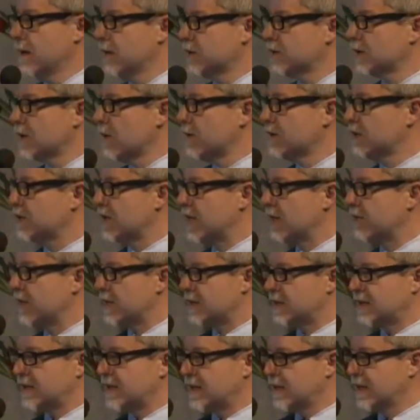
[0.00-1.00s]
So instead of
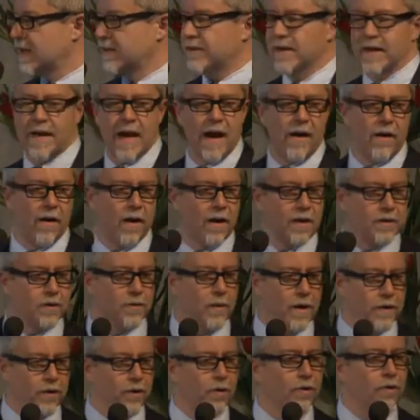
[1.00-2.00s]
it sitting in the garage
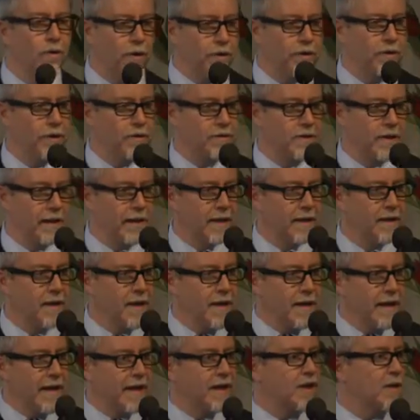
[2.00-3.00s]
when you're not using it,
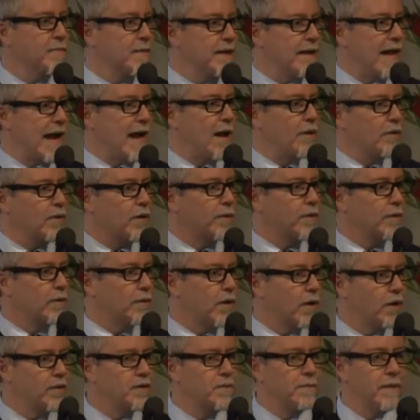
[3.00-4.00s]
it can be out on the
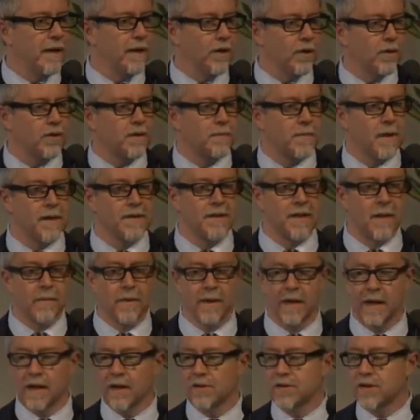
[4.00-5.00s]
roads being used by
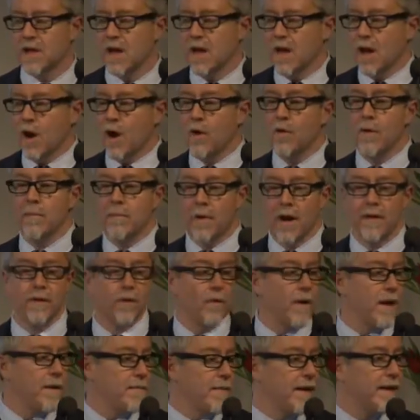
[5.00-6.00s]
somebody else. Oh, and by the
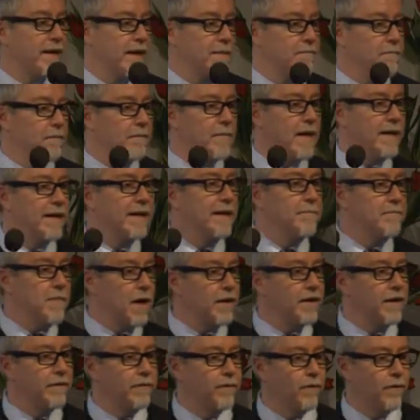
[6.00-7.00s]
way, making
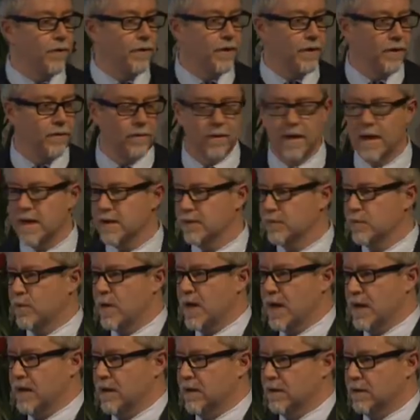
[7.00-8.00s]
money for you as
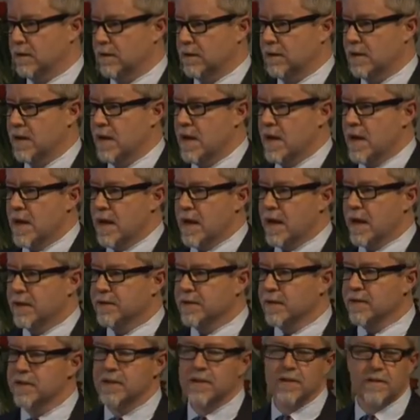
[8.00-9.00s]
well. And
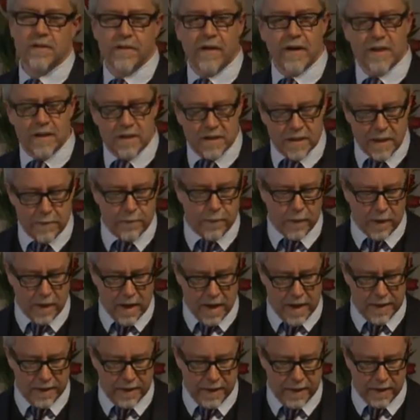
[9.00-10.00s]
so it's just a very simple
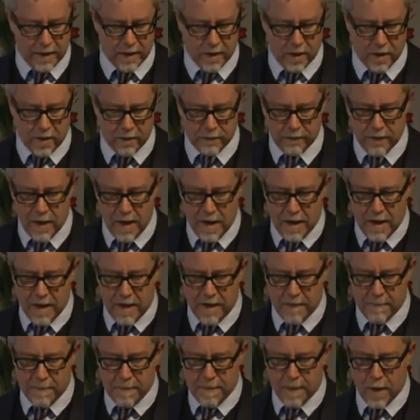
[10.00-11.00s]
idea of
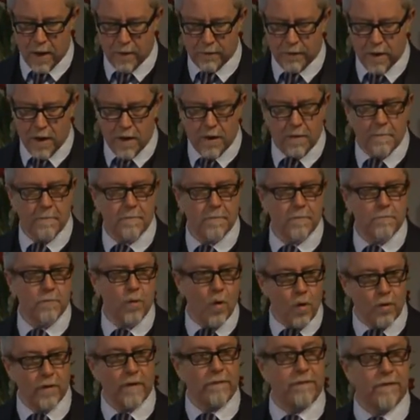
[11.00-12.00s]

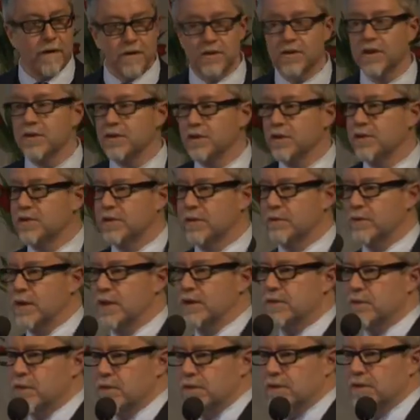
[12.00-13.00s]
more efficient use of
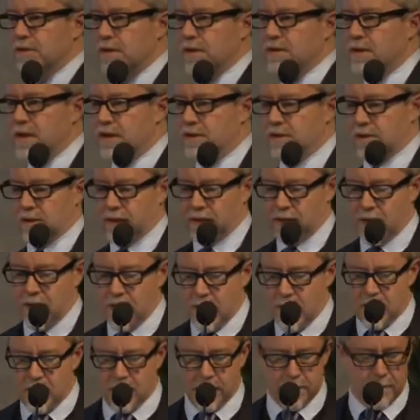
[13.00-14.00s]
resources, essentially,
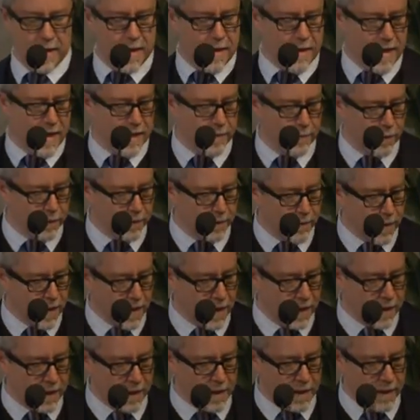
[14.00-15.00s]
enabled
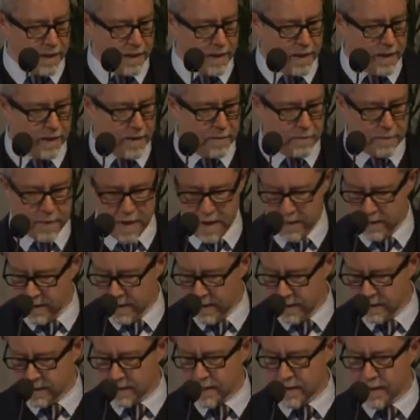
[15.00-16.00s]
by the
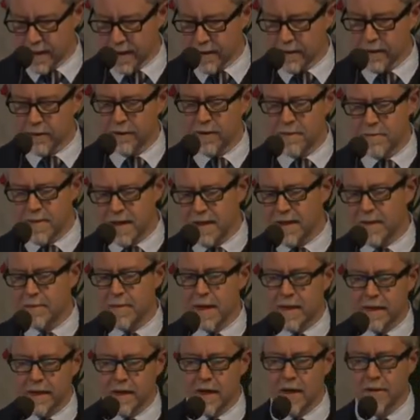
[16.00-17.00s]
internet. And there are many,
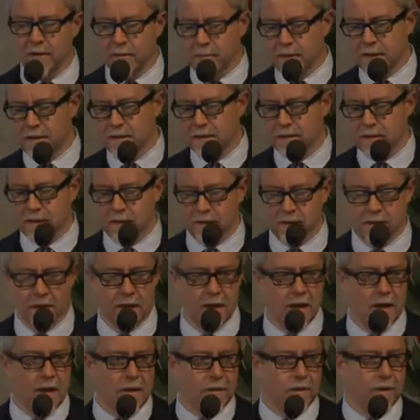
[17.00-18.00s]
many other businesses
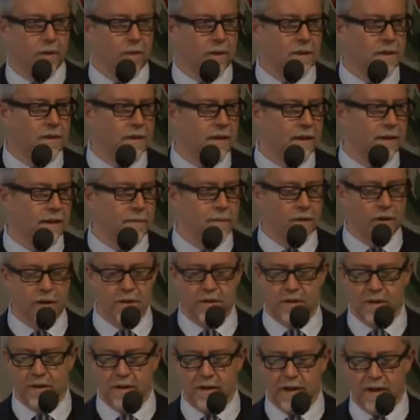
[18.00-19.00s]
that we're seeing
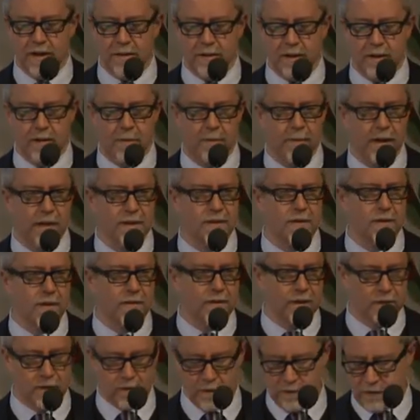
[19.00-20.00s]
emerge today that are based on
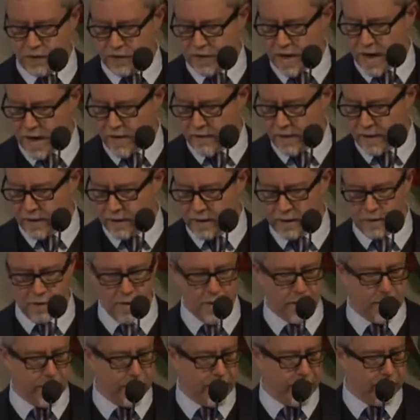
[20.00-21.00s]
this sort of sharing
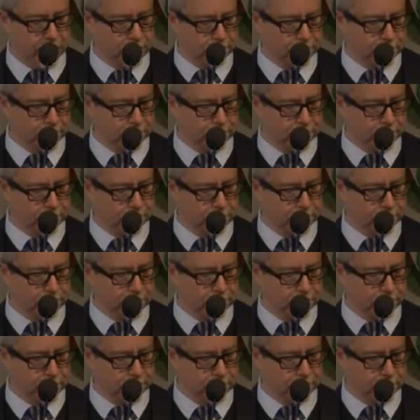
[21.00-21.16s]
economy.